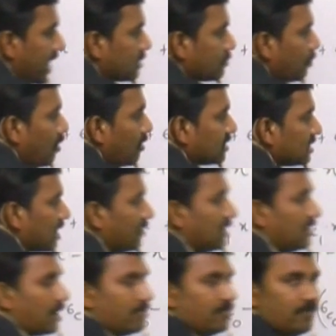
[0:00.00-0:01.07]
power 7
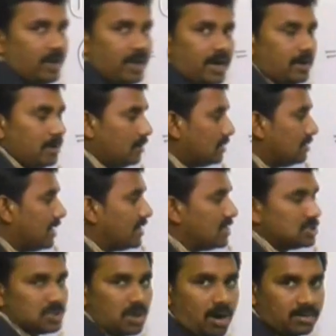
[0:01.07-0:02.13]
term we need, that
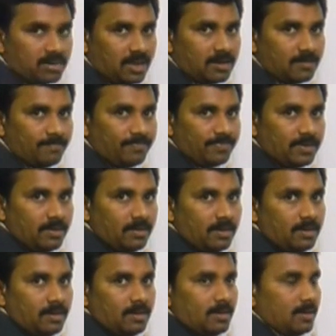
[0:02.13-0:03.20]
is not there.
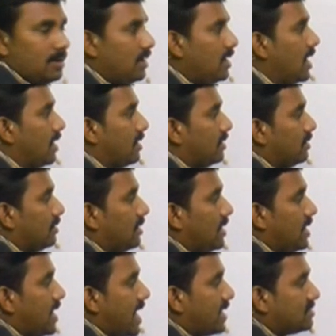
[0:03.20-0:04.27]
Here
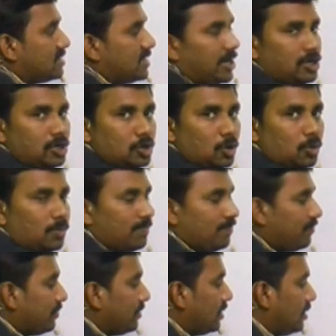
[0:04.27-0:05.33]
x into,
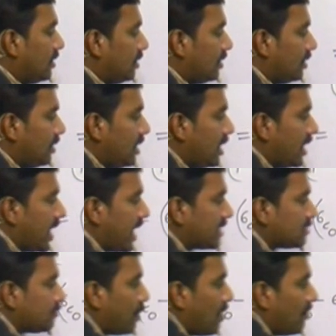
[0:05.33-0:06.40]
here
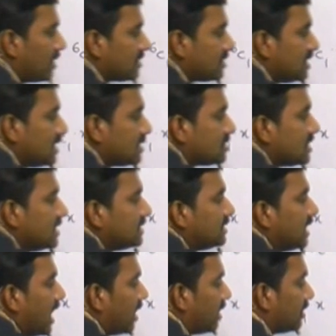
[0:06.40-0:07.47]
x power 6 is
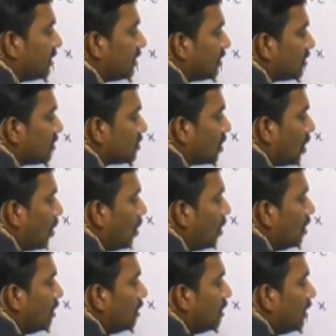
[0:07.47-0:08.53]
there. So
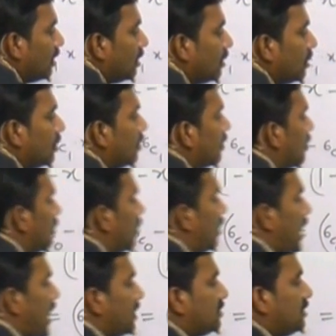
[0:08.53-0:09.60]

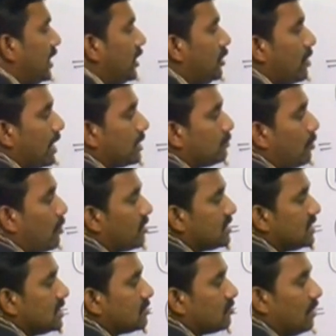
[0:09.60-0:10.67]
x into x power
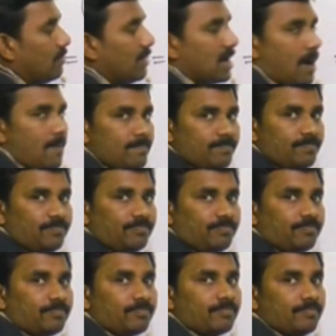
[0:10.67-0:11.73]
6 will become
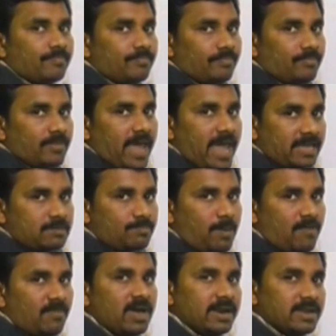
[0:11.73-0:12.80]
x
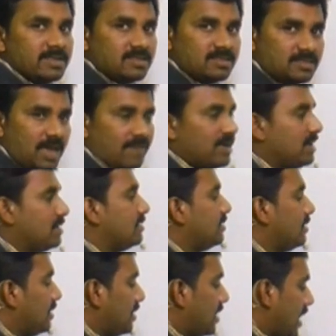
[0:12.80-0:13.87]
power 7.
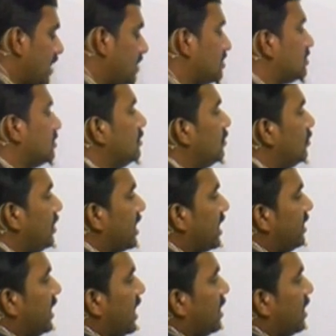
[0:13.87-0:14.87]
Hence we can take